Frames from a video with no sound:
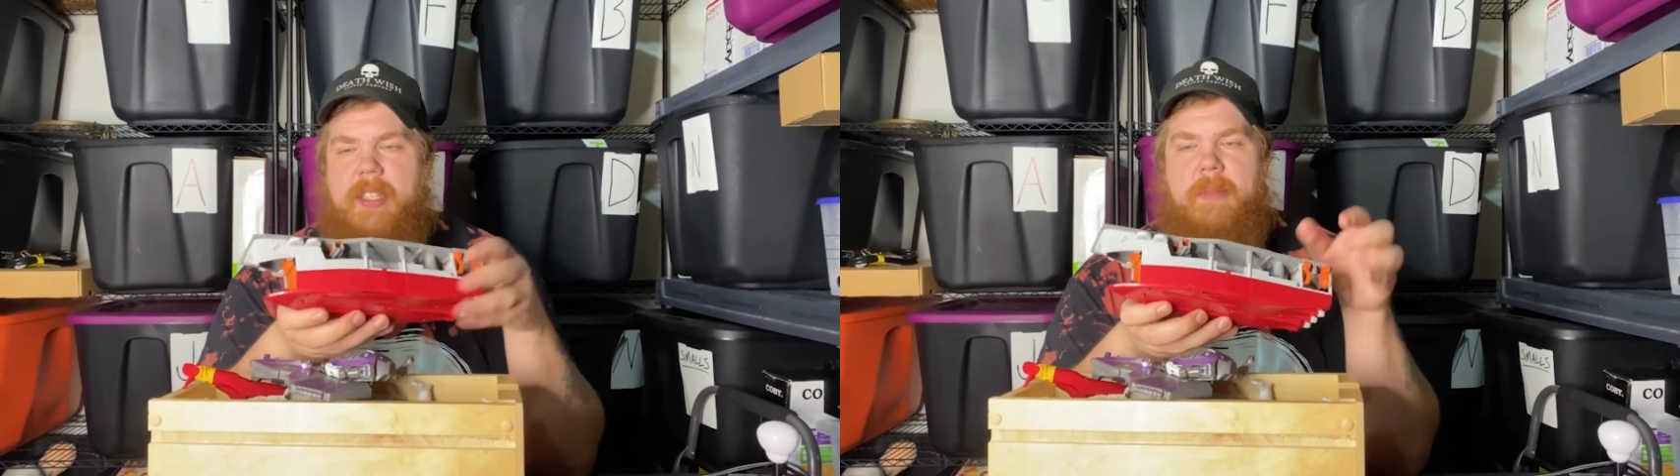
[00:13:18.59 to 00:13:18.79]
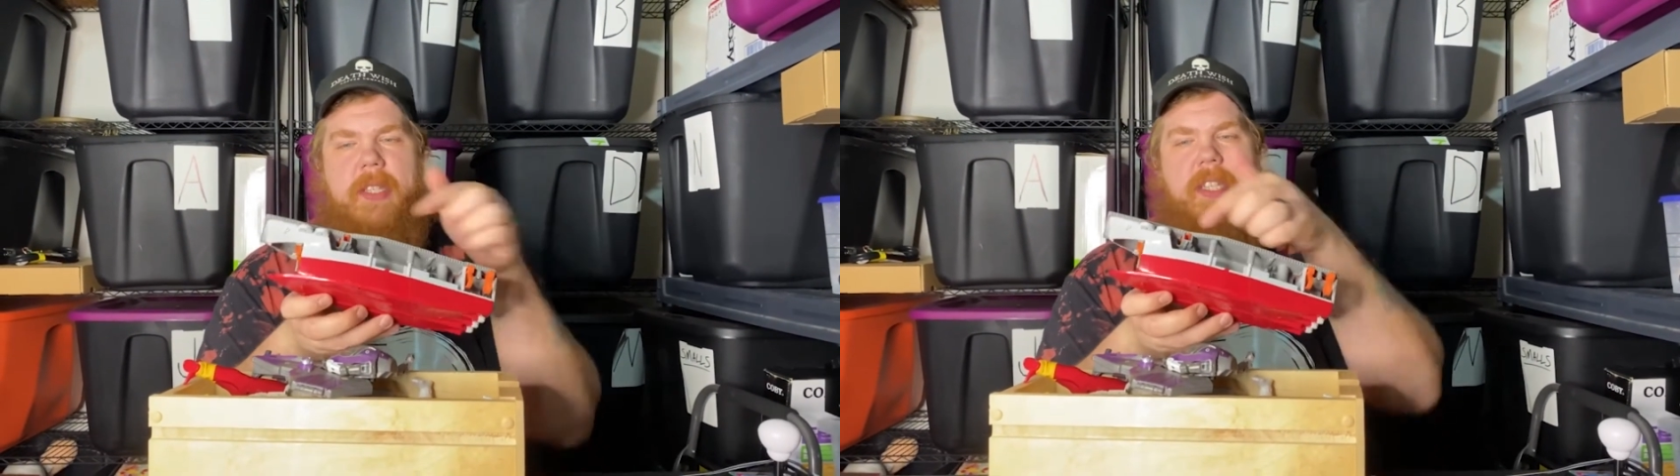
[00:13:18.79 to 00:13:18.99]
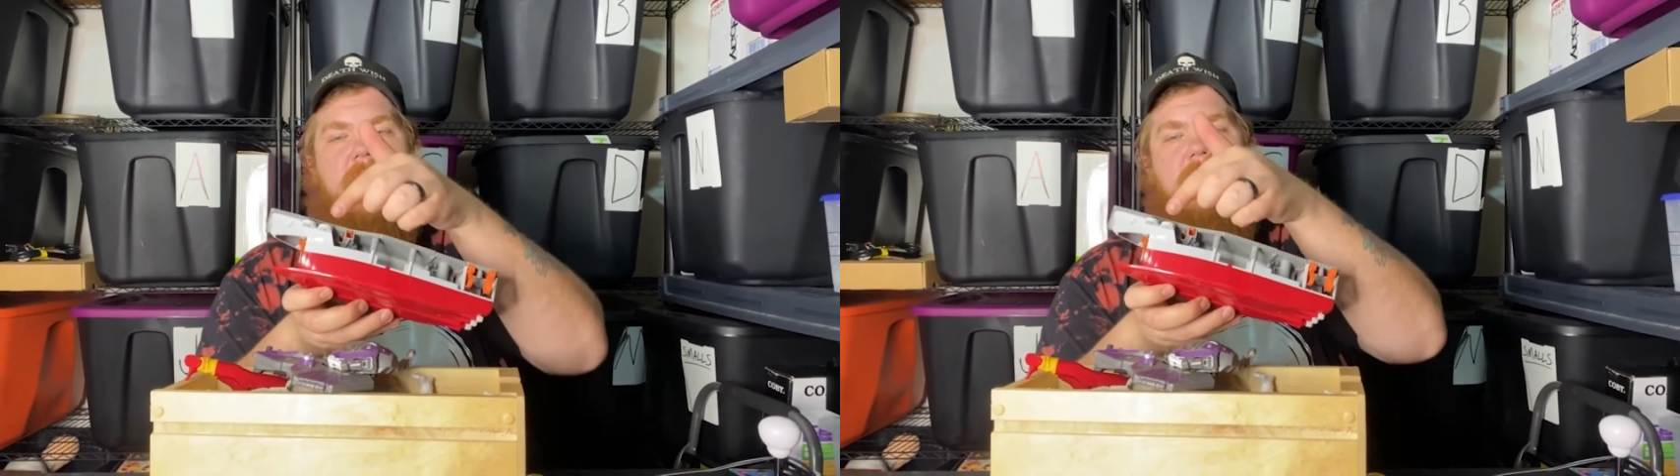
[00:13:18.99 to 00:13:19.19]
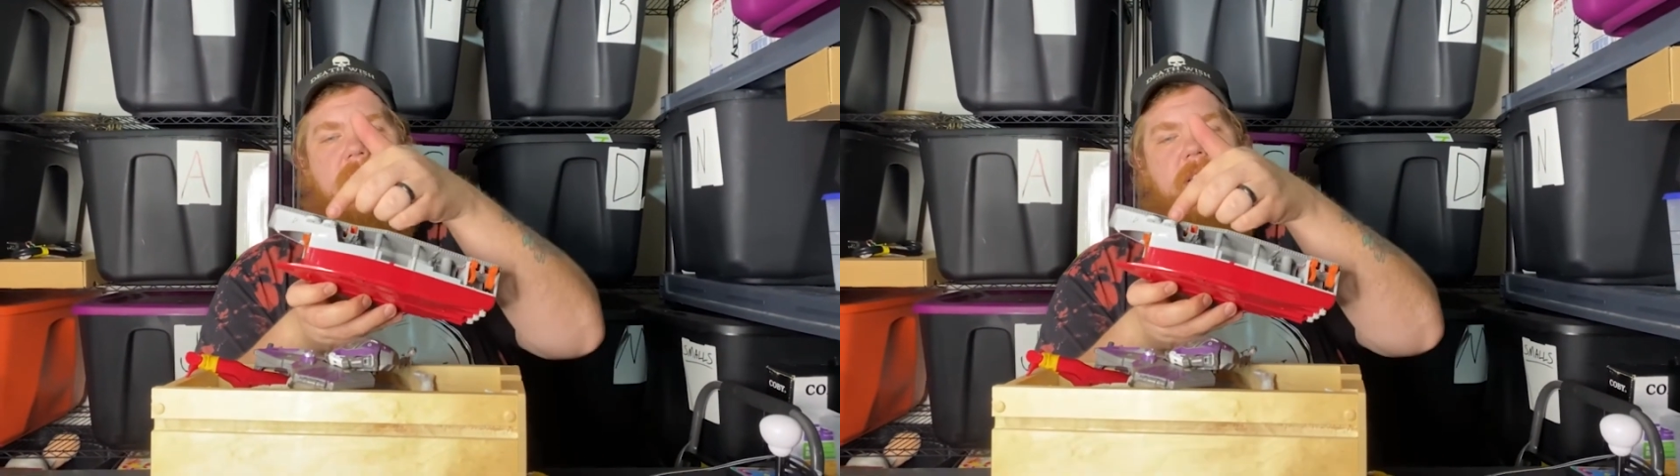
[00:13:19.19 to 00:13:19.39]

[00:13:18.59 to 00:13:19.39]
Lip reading: It's missing a little